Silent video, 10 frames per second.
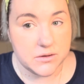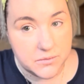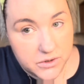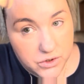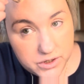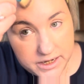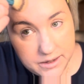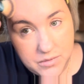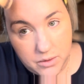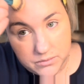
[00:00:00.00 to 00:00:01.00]
luckily
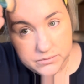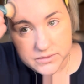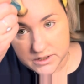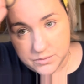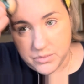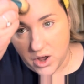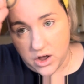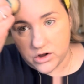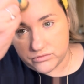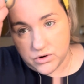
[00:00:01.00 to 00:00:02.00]
Mum can
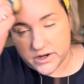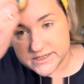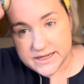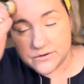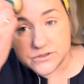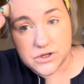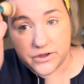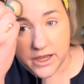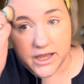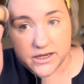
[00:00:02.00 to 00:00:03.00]
park right
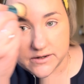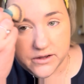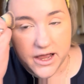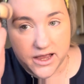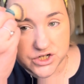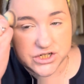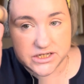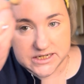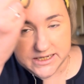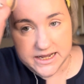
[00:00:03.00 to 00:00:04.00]
outside as she
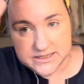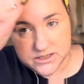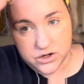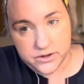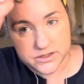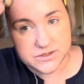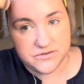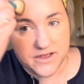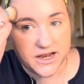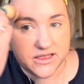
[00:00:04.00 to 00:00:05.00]
did last night, so
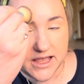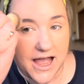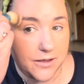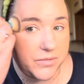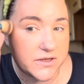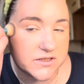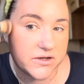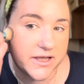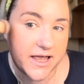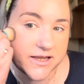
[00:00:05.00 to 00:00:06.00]
if anything happens I
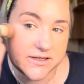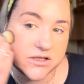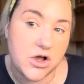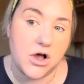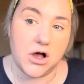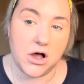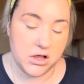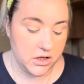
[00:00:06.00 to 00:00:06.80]
can get to the car